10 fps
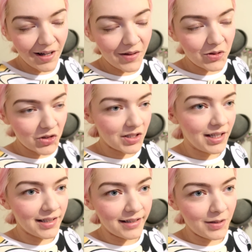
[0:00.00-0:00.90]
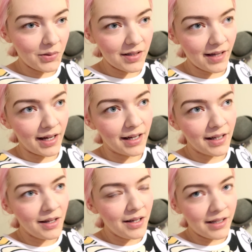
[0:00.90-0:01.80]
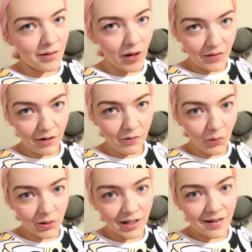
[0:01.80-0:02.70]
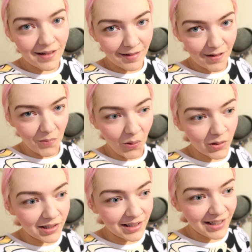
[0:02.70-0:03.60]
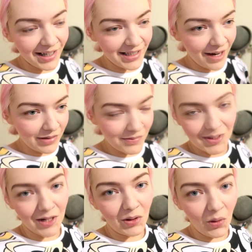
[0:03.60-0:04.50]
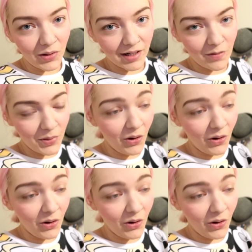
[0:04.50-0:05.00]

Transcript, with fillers: So just in case anybody's like, you've had that phone since this morning and you haven't even turned it on, it's